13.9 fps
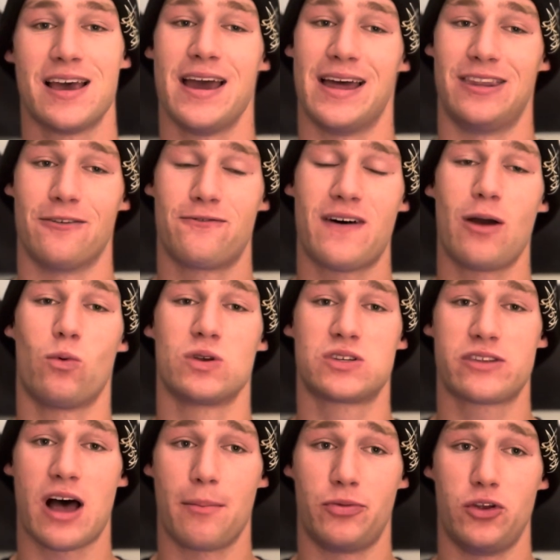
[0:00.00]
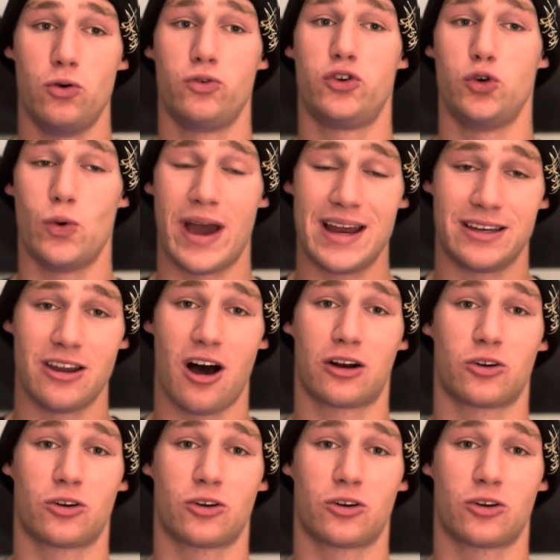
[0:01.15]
and the fight was stopped due to a doctor